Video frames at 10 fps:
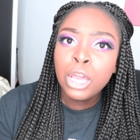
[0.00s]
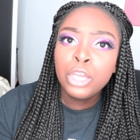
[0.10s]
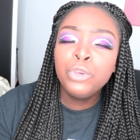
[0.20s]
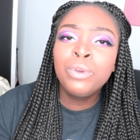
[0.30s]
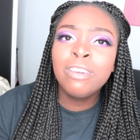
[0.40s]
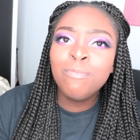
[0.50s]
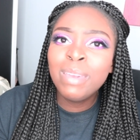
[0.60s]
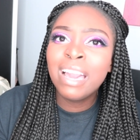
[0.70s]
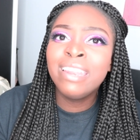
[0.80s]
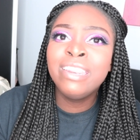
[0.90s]
You give
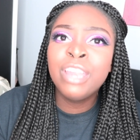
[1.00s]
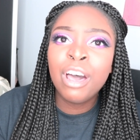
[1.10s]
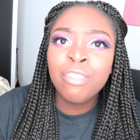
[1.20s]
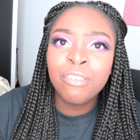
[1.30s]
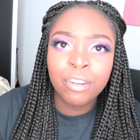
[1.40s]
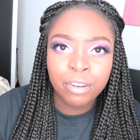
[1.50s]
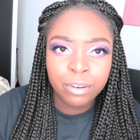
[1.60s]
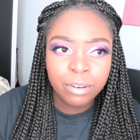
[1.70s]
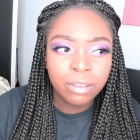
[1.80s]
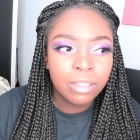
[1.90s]
me another
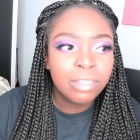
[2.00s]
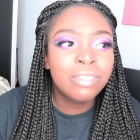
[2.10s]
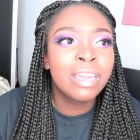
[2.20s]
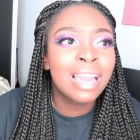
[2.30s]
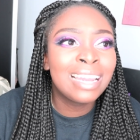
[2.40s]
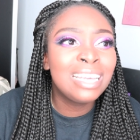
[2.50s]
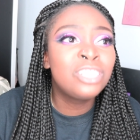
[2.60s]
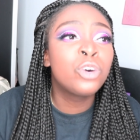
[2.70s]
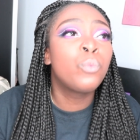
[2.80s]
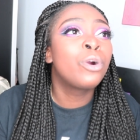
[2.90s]
thing I need
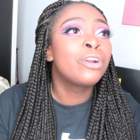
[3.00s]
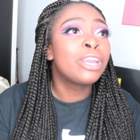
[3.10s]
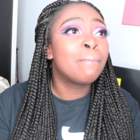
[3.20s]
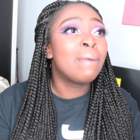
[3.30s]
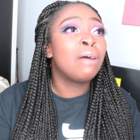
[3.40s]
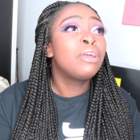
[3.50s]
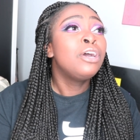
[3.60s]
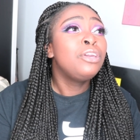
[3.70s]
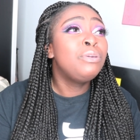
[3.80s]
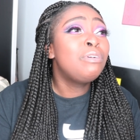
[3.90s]
to worry about.
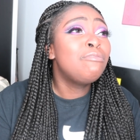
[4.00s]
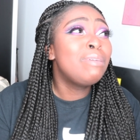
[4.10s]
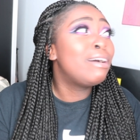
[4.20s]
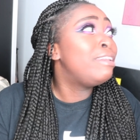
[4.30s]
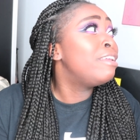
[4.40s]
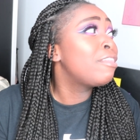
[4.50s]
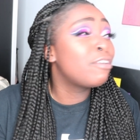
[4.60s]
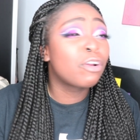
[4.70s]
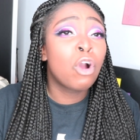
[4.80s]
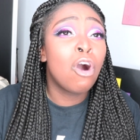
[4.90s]
You give me
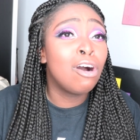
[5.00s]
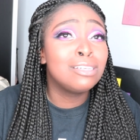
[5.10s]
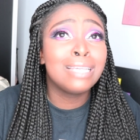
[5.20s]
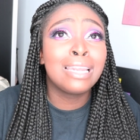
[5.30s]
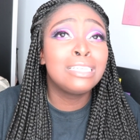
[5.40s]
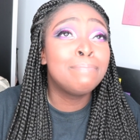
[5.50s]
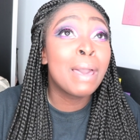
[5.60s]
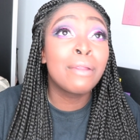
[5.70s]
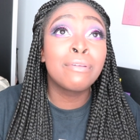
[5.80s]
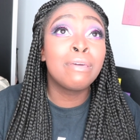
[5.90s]
another cause that is
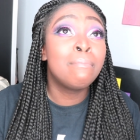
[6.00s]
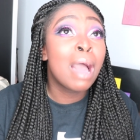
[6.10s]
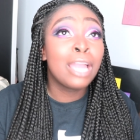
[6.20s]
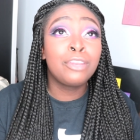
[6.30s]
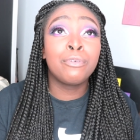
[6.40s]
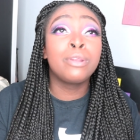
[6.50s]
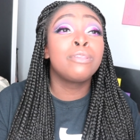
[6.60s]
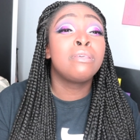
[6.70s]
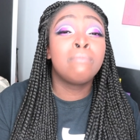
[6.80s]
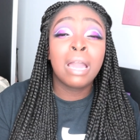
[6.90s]
better than mine, greater
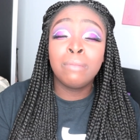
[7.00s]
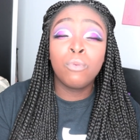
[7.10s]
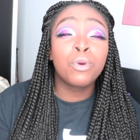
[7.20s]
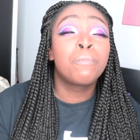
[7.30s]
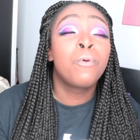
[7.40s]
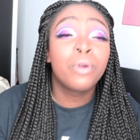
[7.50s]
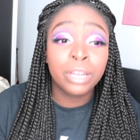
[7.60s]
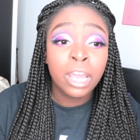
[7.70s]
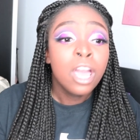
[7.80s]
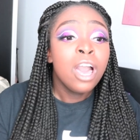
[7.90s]
than mine, more important.